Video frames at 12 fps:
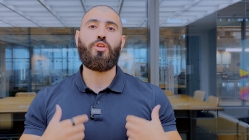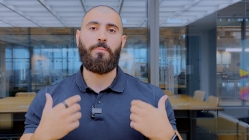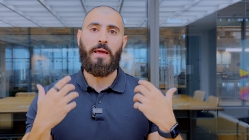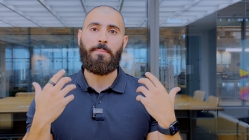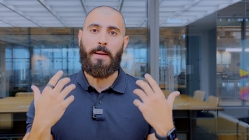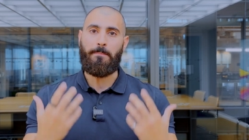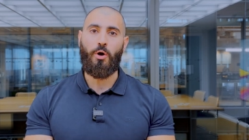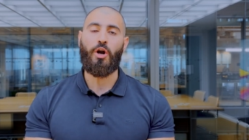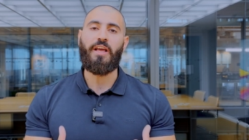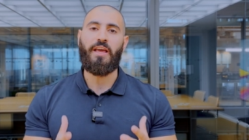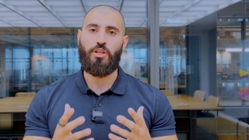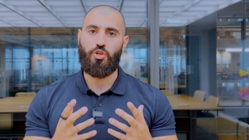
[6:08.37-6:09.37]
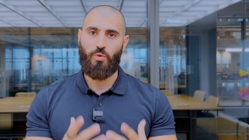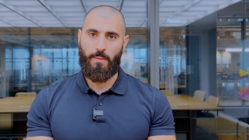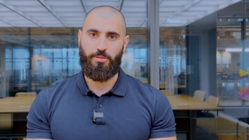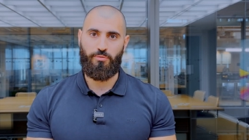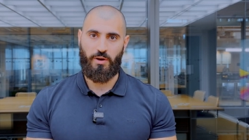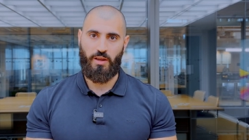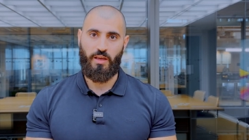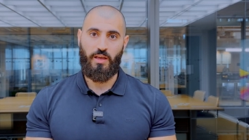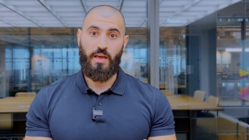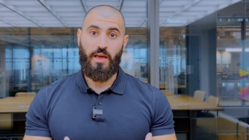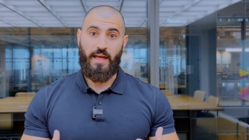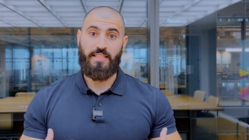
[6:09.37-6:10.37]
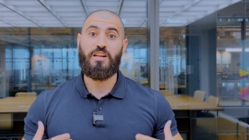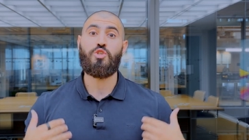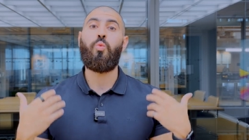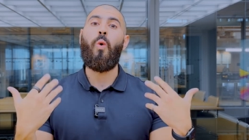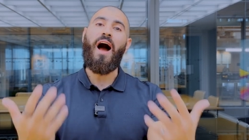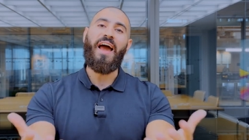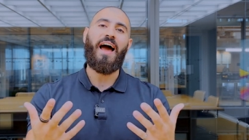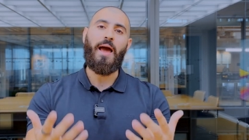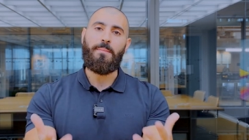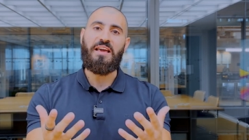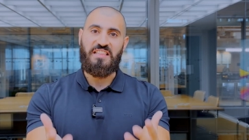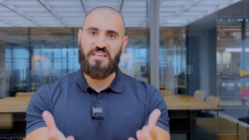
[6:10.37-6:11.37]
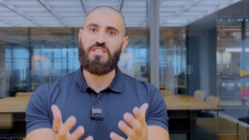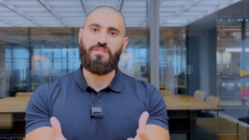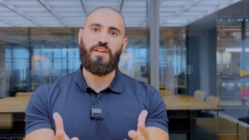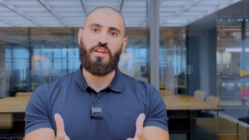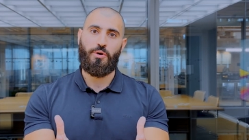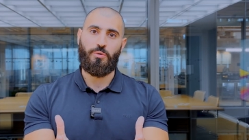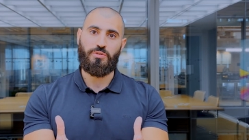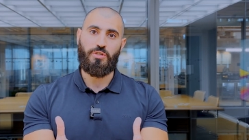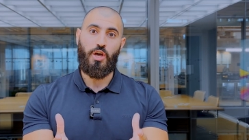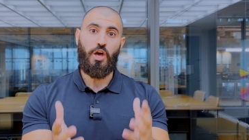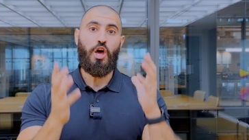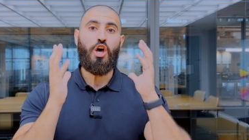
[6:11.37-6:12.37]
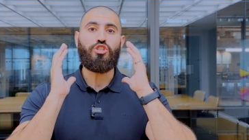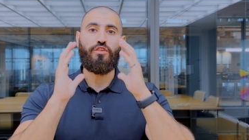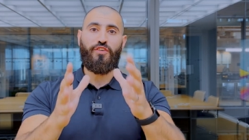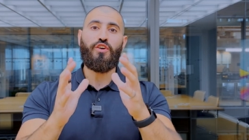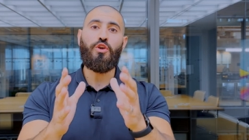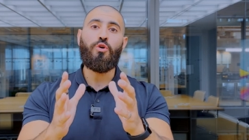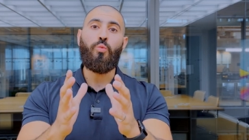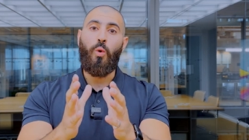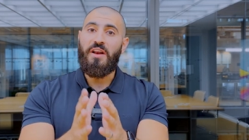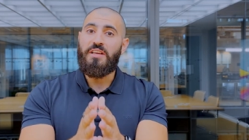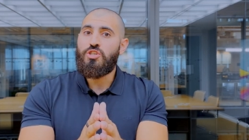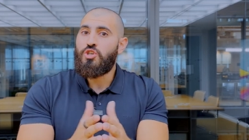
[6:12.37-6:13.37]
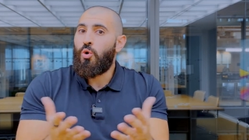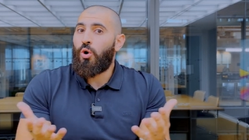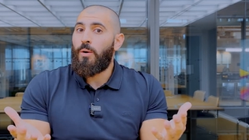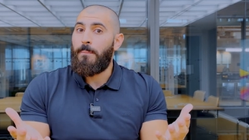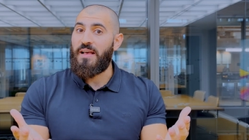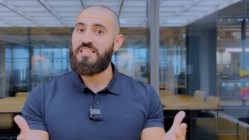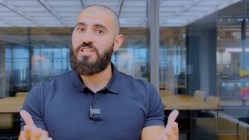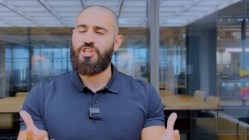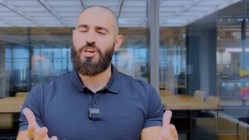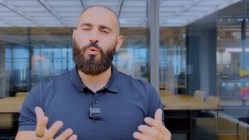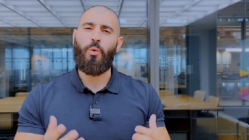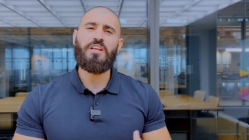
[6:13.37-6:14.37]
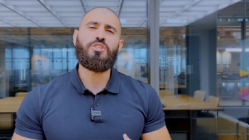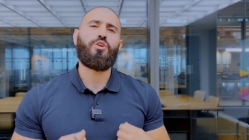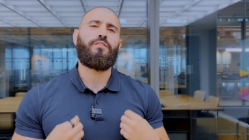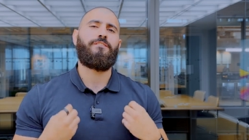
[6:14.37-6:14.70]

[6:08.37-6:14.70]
to make my mark into Web3. And that is why I make these videos. So for you, what is your messaging? What is your